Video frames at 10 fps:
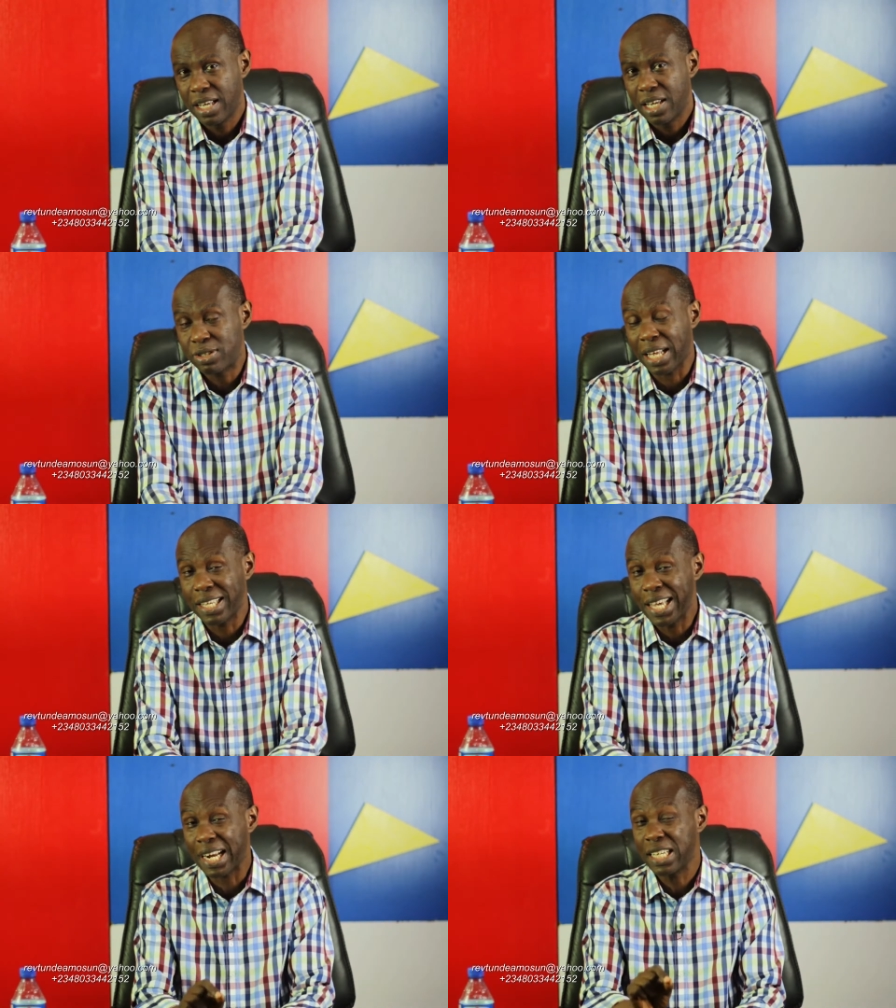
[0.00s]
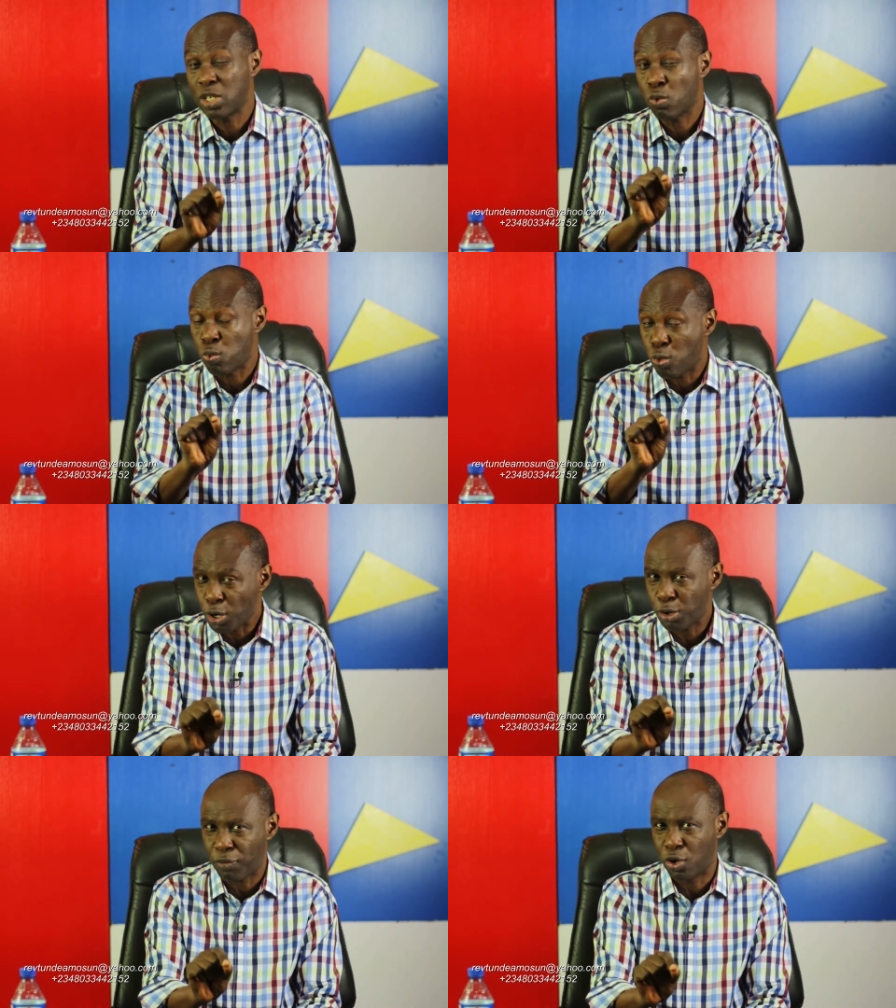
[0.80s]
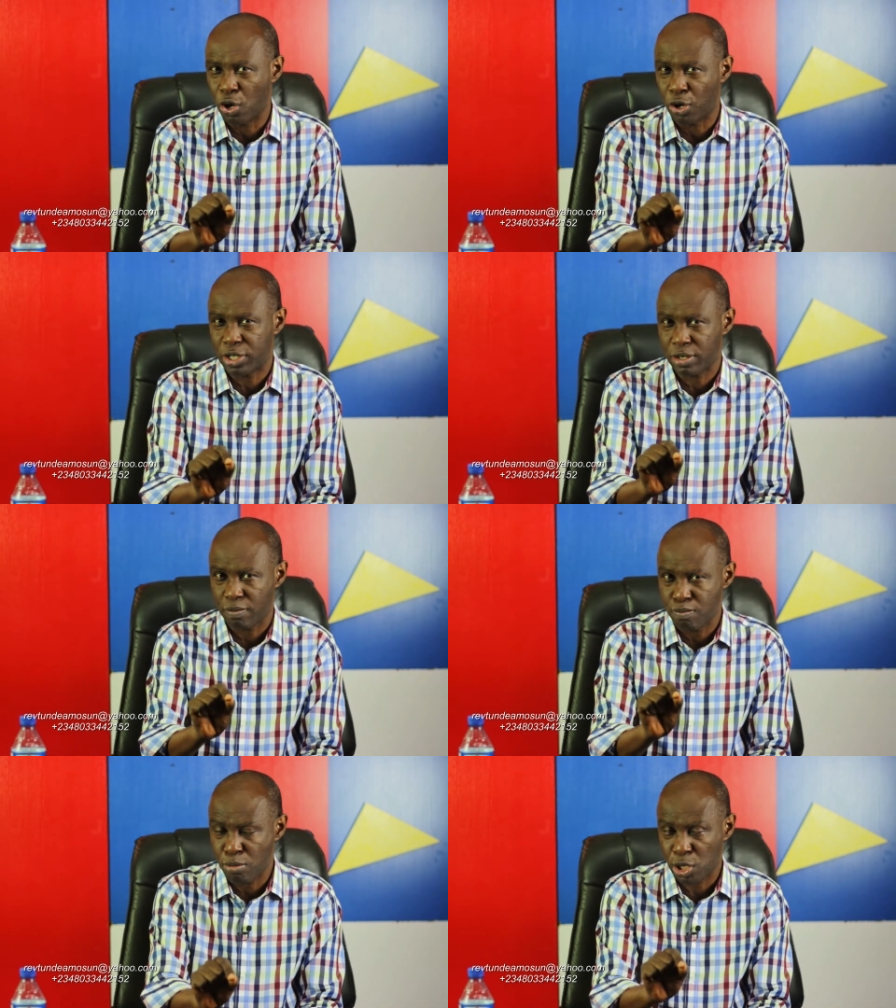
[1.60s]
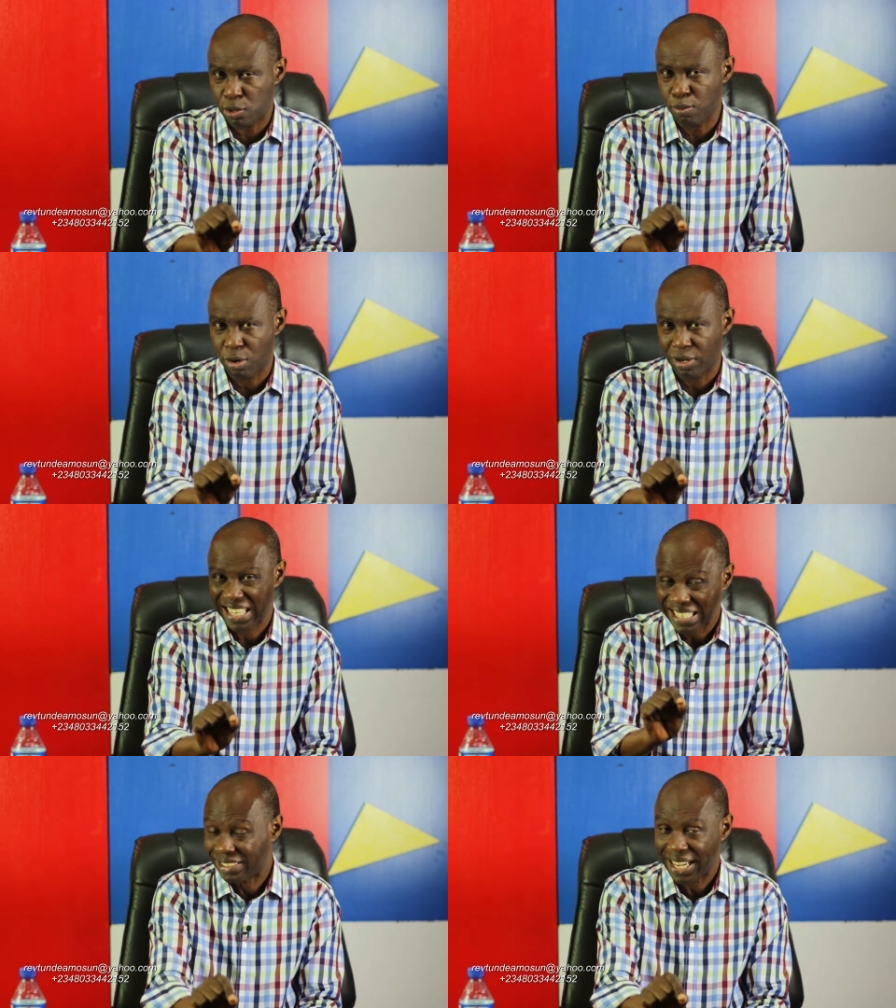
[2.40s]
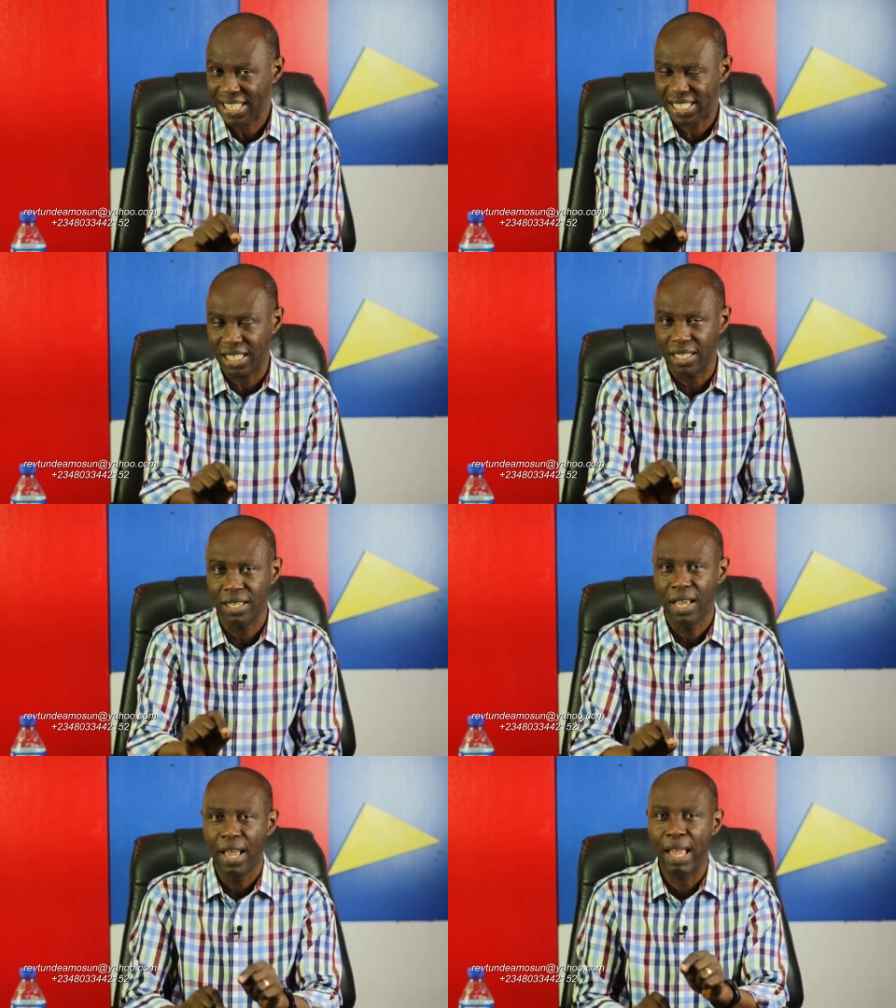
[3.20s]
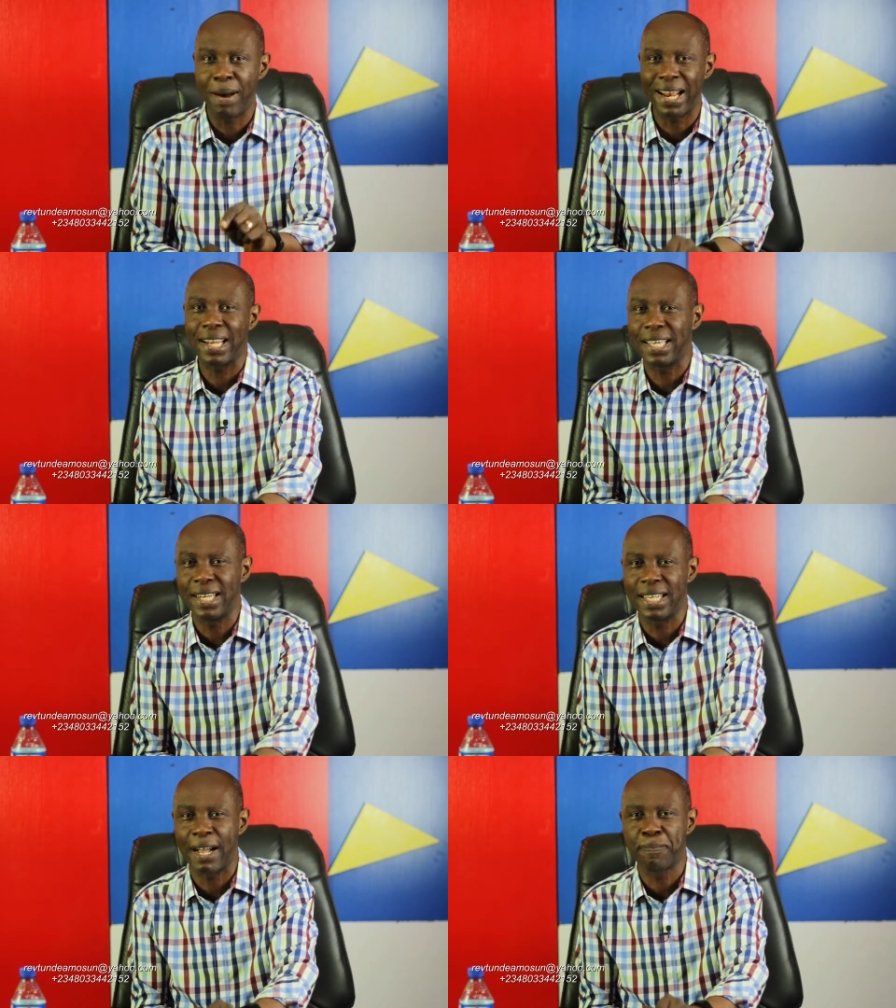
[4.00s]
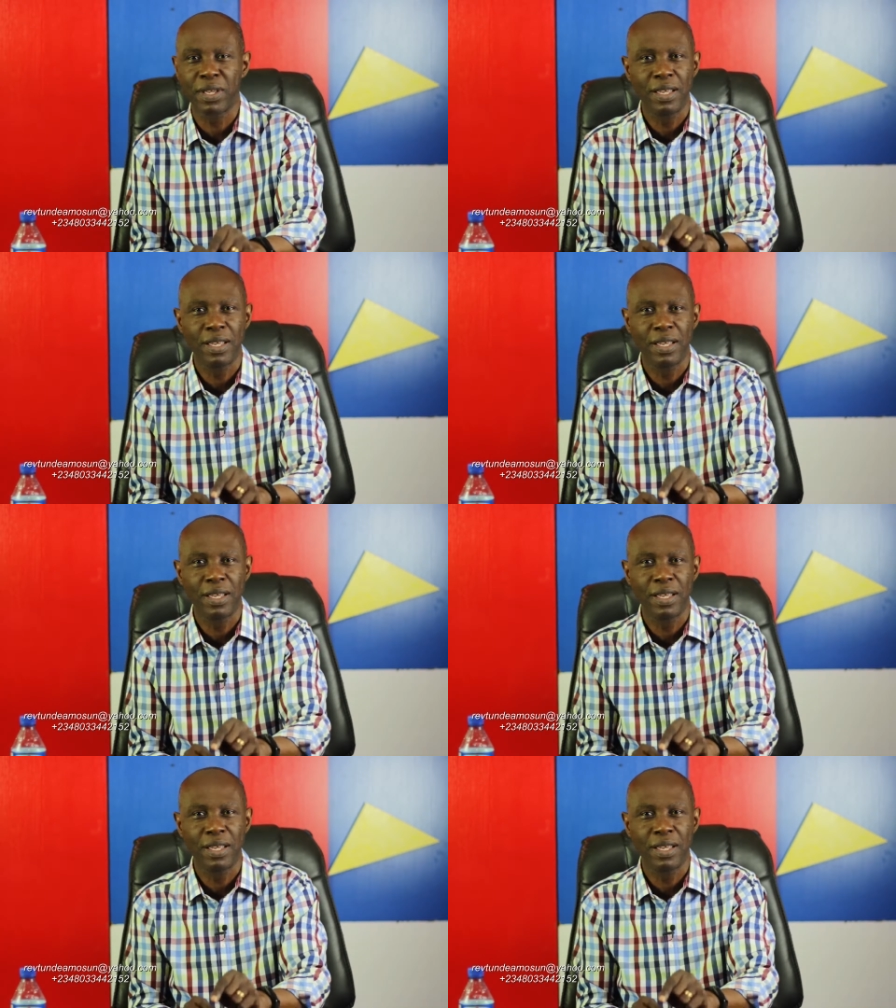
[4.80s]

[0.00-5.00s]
you start hearing the word of God much more intensely about that area,